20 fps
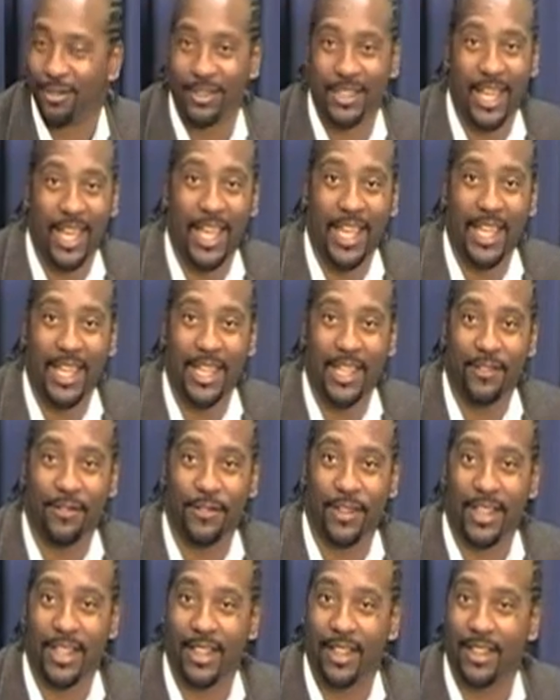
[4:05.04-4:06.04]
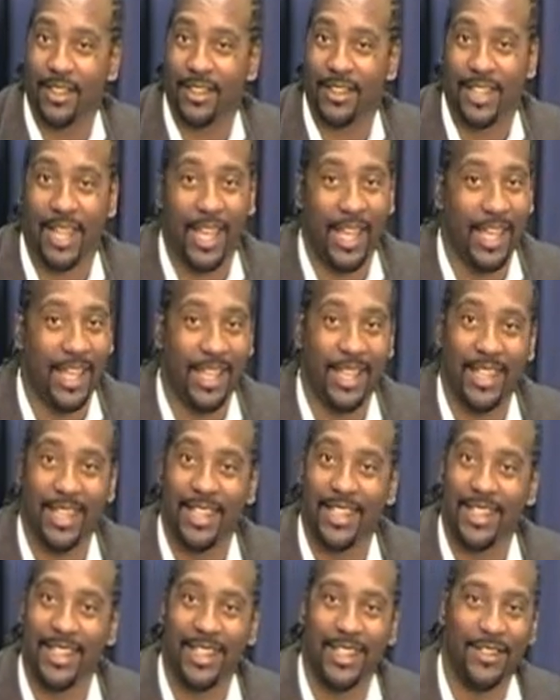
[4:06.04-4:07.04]
Dave
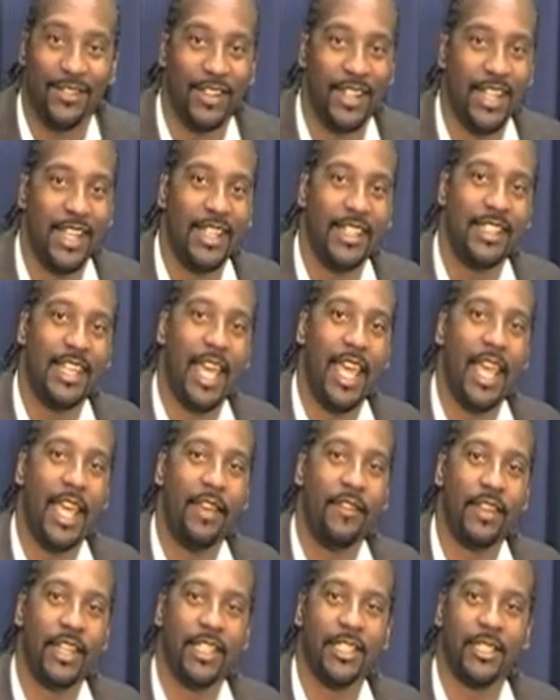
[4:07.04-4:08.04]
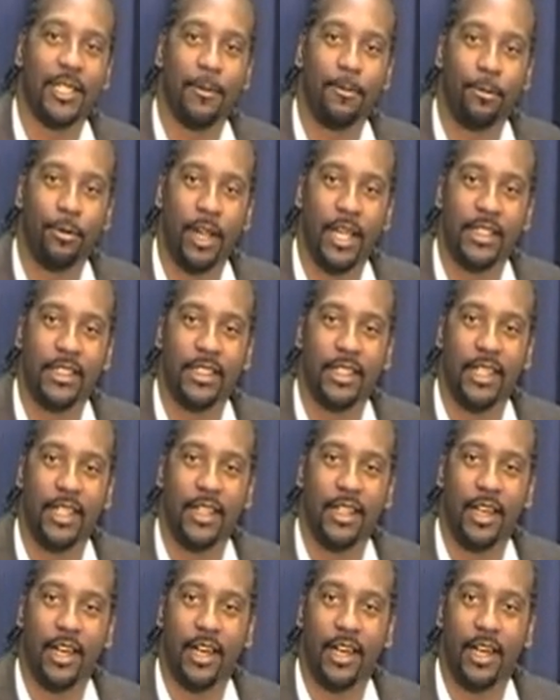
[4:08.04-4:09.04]
is the
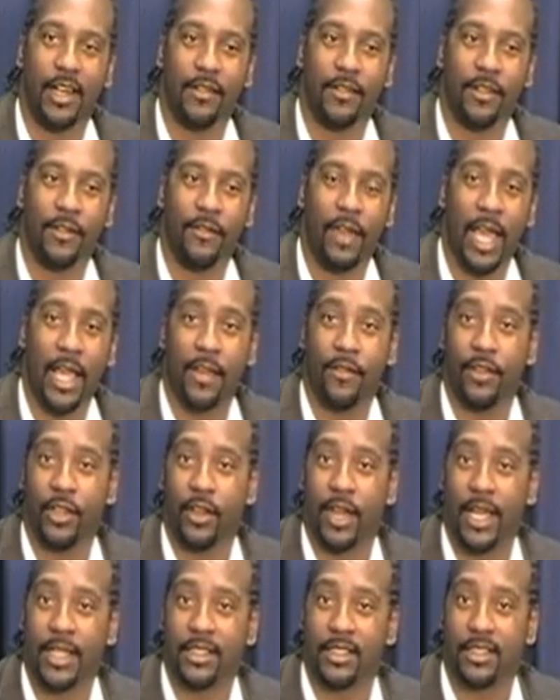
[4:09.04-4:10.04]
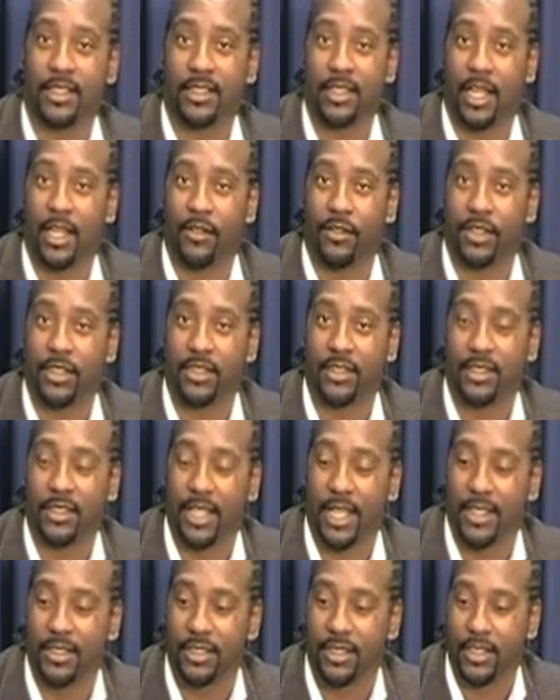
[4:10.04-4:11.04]
president of the Vacaville Access Television
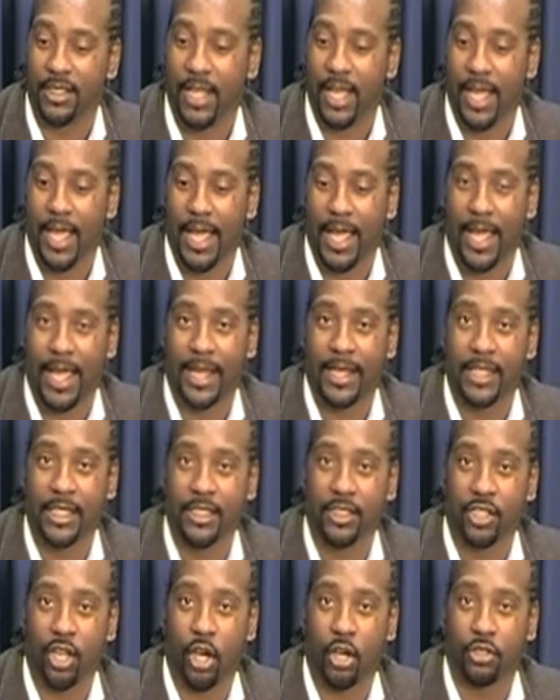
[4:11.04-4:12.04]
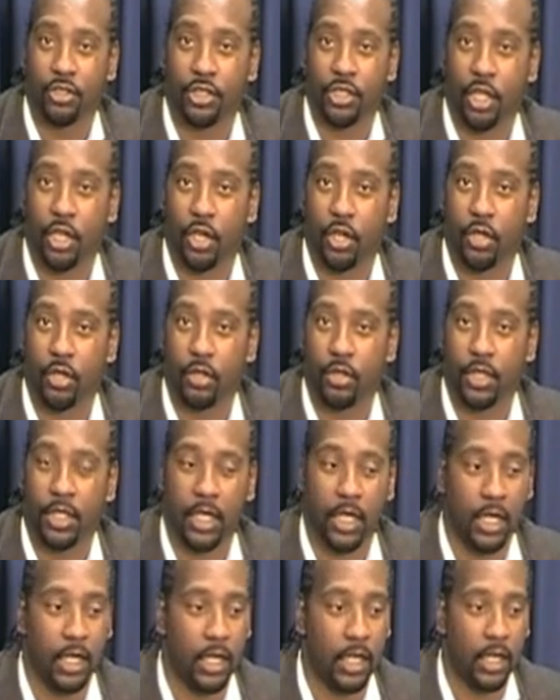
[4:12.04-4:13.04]
Station, and he's also
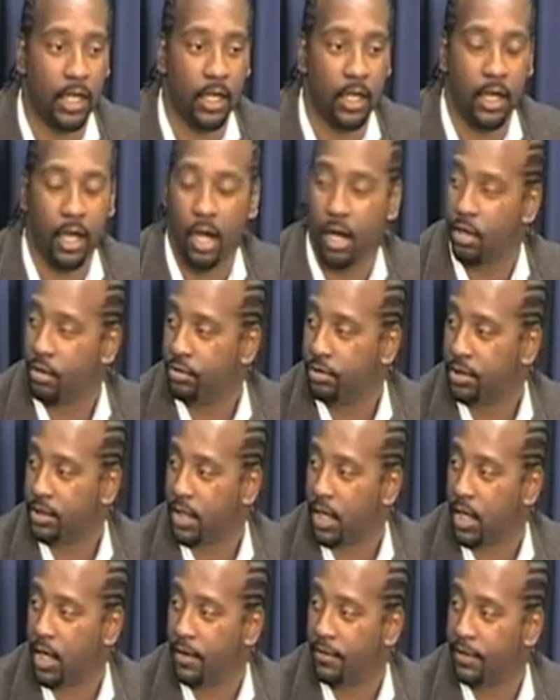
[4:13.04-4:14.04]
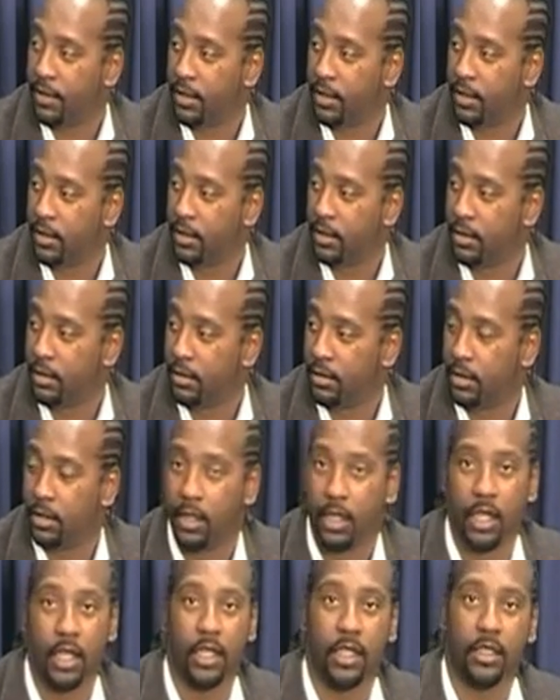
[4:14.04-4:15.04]
the host of Get with the
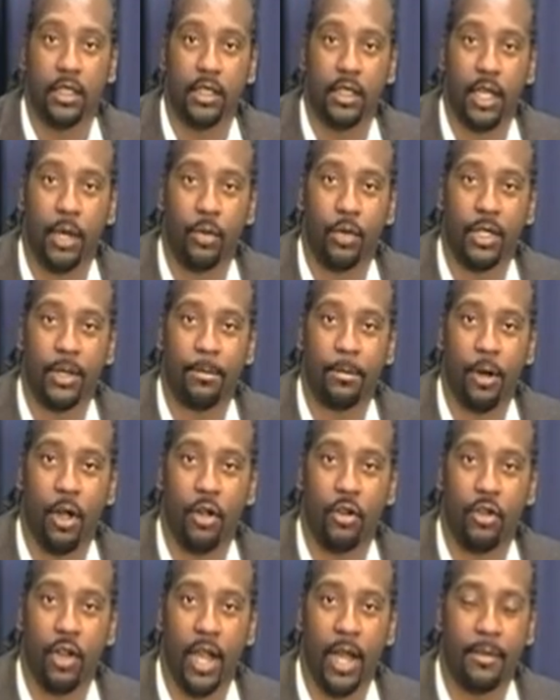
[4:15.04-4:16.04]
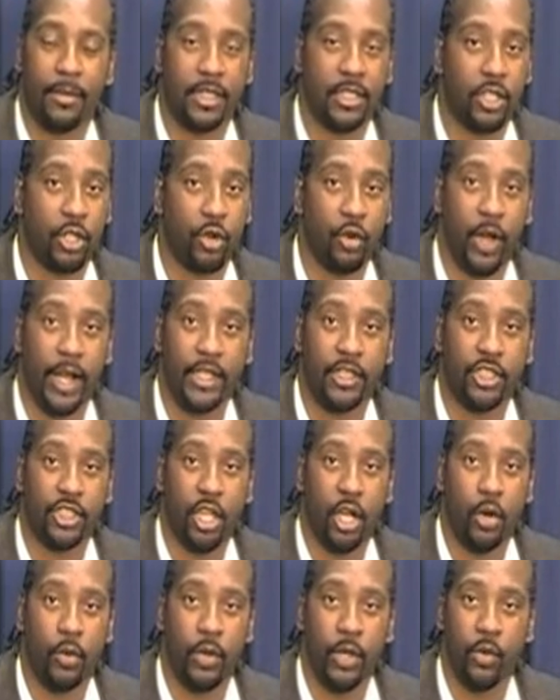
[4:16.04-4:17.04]
Program. Get with the Program is a great
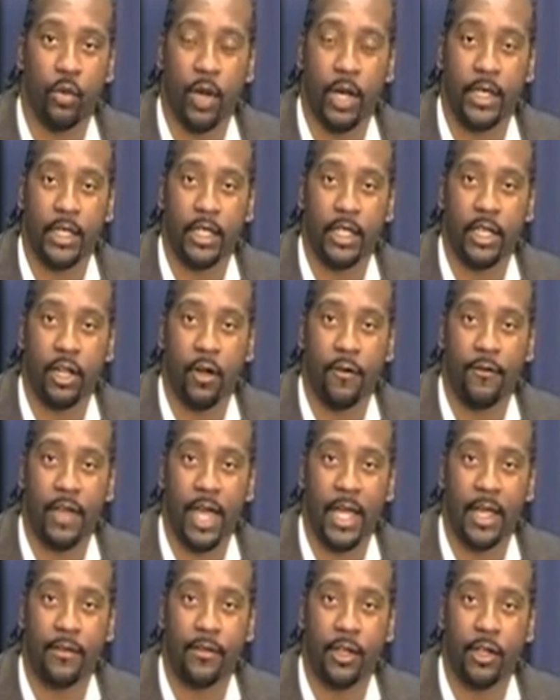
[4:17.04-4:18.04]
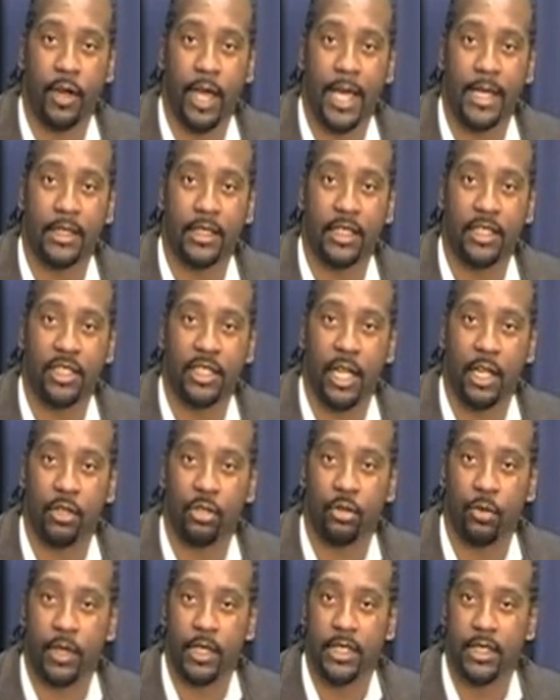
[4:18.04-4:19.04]
show. We run it on Vacaville Access Channel
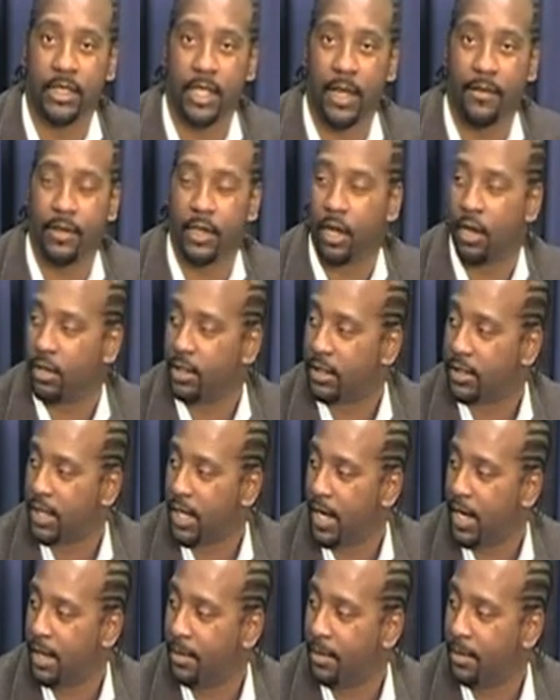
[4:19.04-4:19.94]
27 all the time.